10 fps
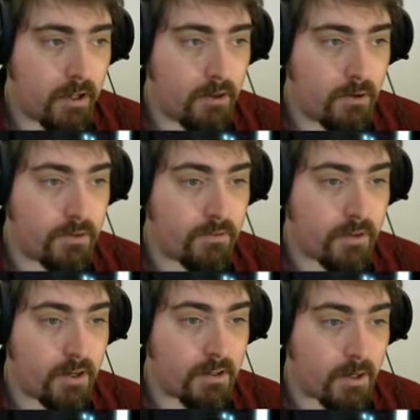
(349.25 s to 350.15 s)
Lots of
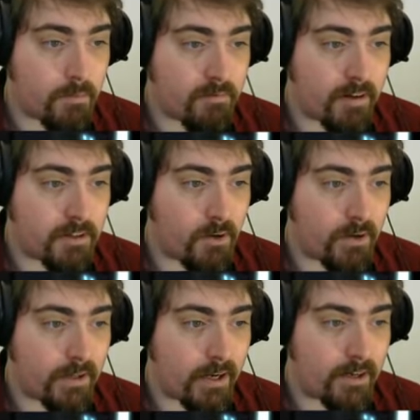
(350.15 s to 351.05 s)
gun upgrades
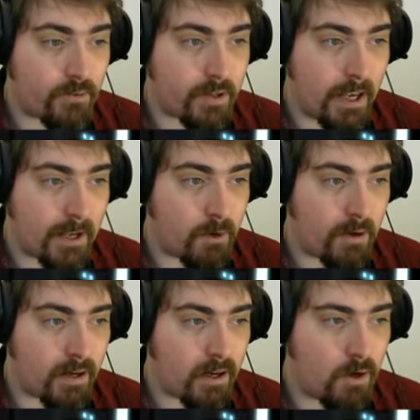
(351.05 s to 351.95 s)
going down. If we take a
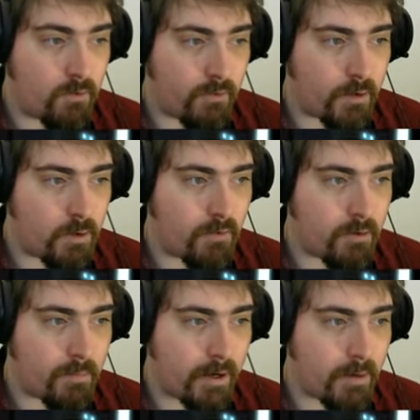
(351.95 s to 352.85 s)
quick overview of
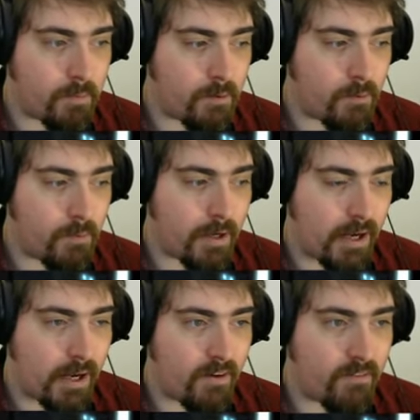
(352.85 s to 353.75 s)
the map, we
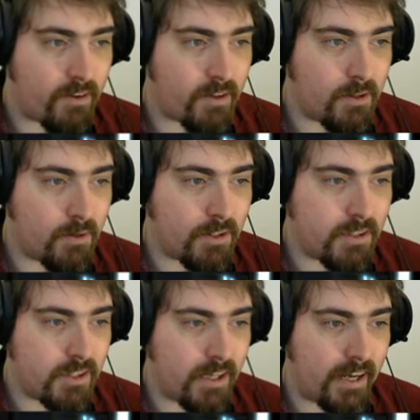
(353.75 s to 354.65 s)
have
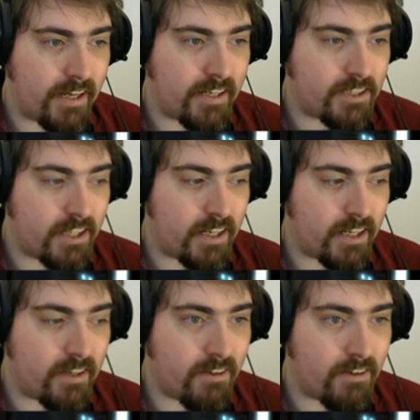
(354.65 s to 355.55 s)
Local, A
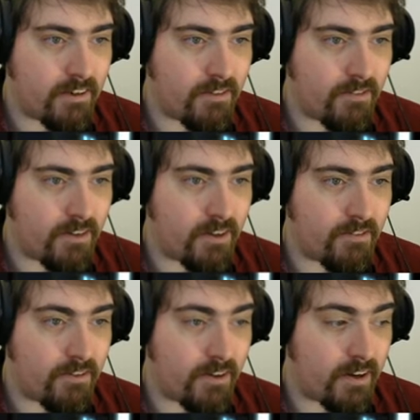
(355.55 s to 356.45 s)
J,
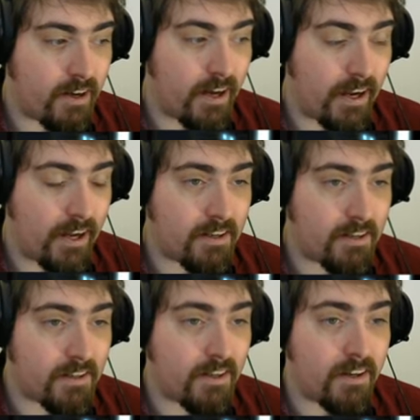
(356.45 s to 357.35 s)
Furfa
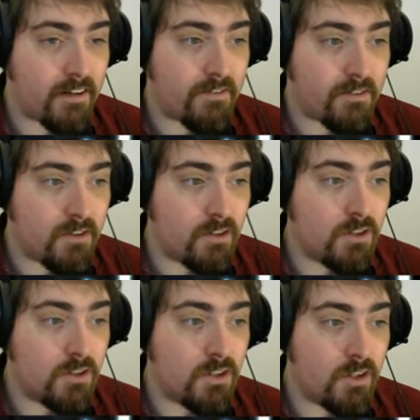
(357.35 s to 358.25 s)
and Yerf
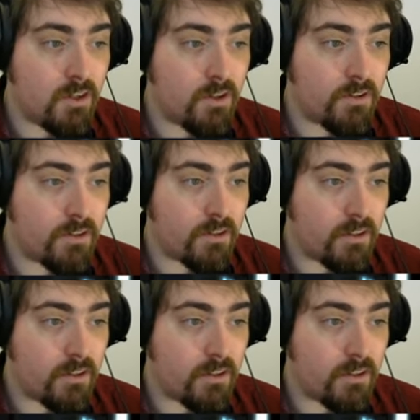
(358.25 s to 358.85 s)
all on